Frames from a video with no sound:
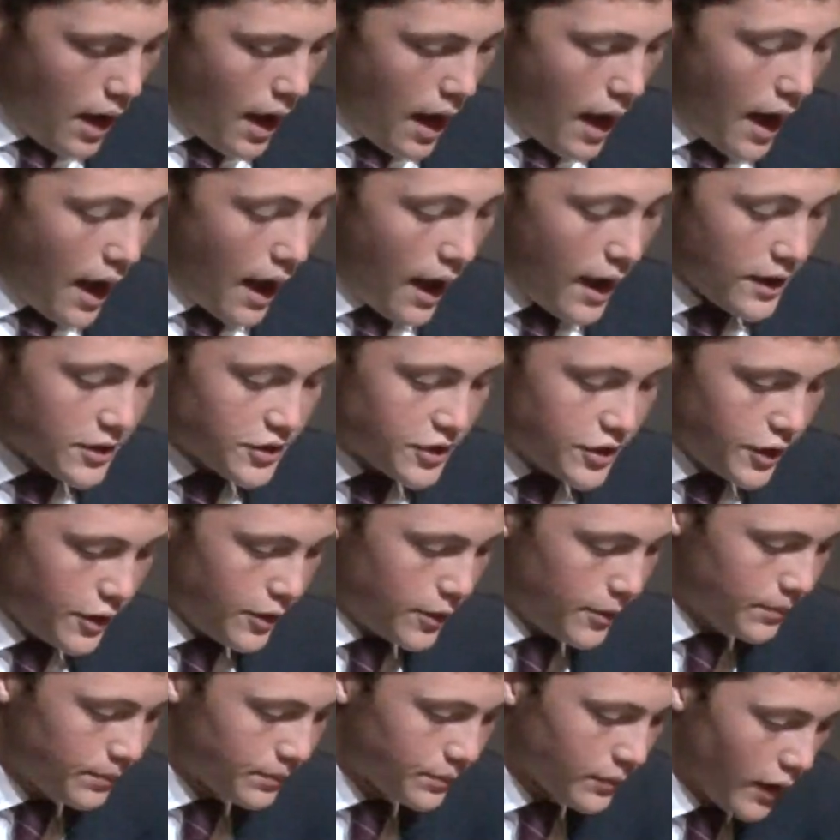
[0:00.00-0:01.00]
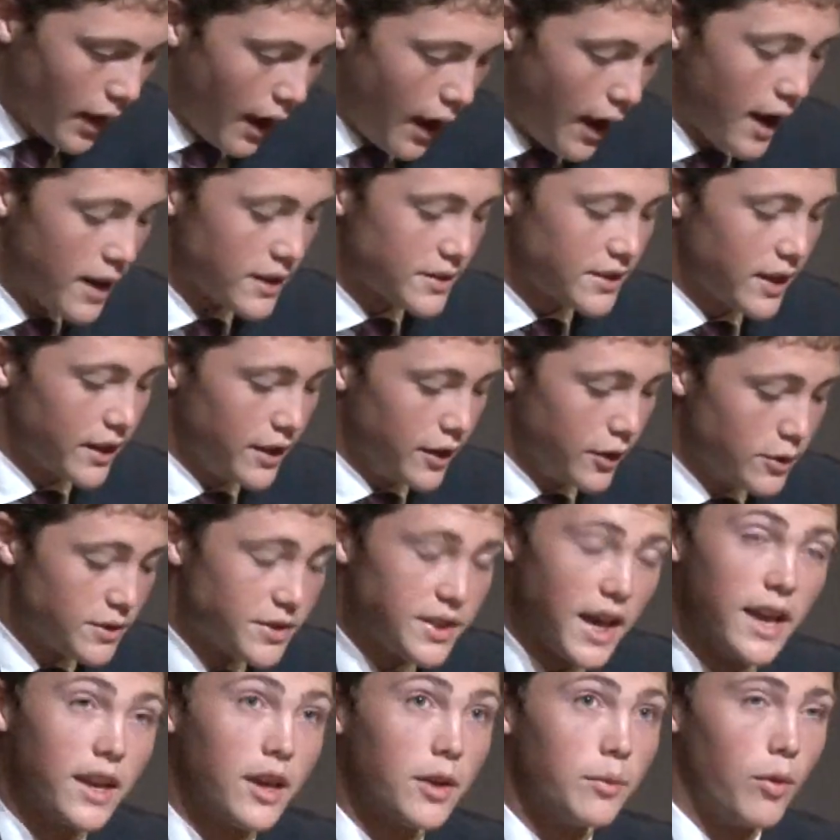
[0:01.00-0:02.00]
And I ask that you
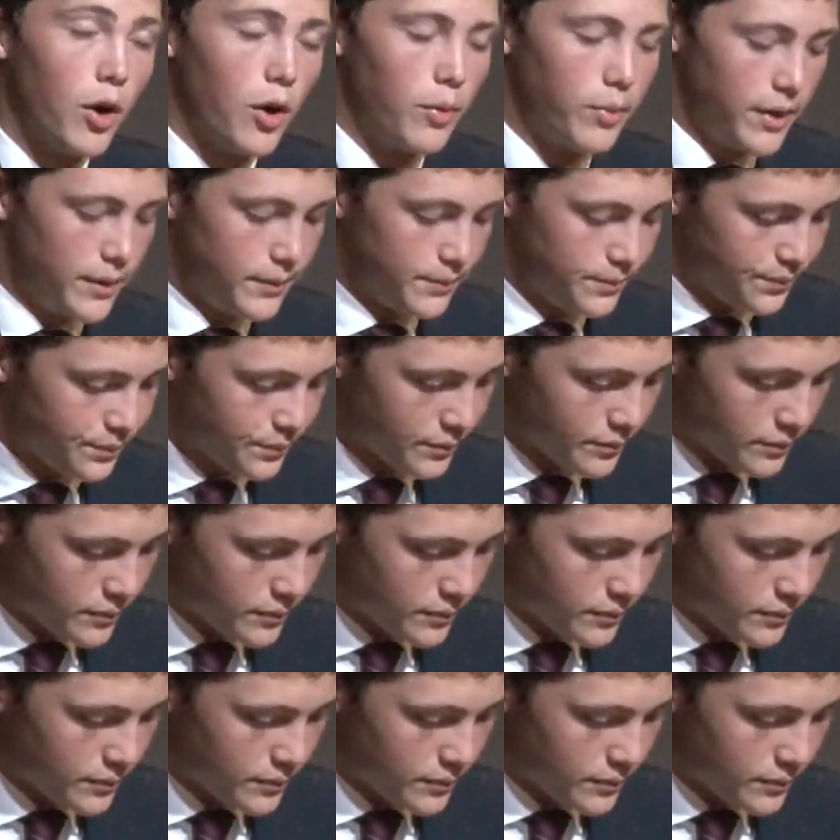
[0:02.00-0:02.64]
take a moment